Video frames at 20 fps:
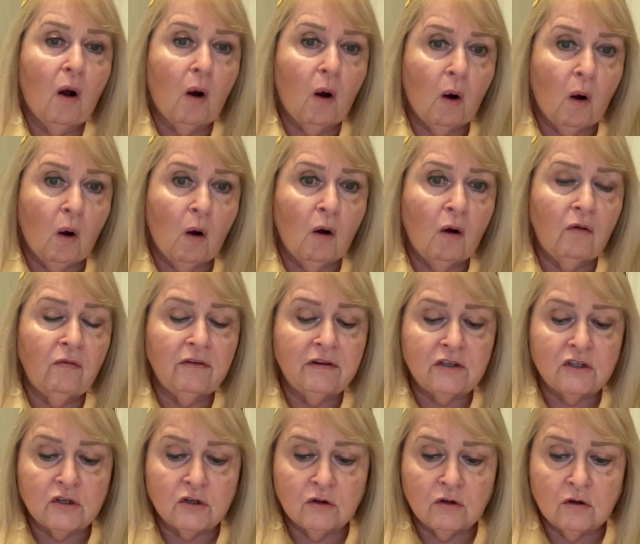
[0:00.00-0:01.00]
all the
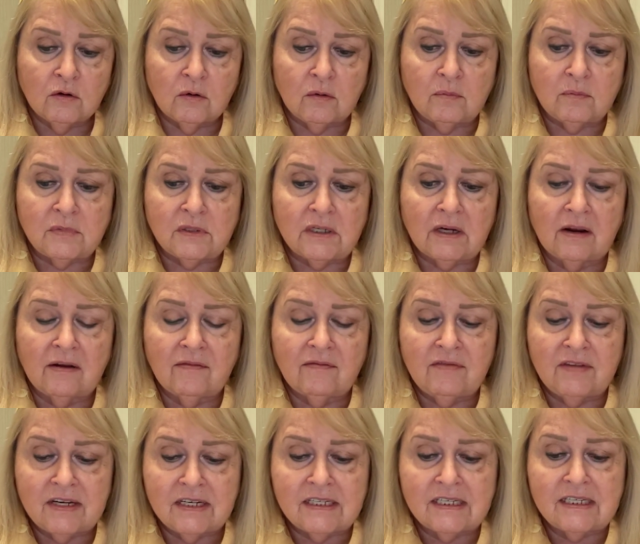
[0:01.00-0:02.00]
terms
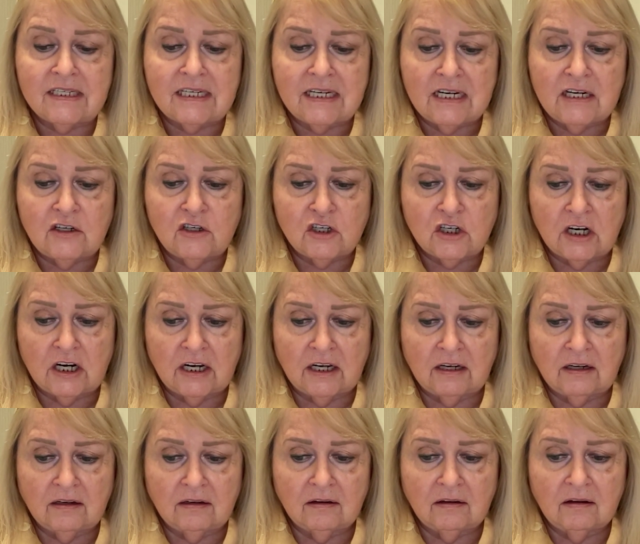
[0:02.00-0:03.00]
of this teaching.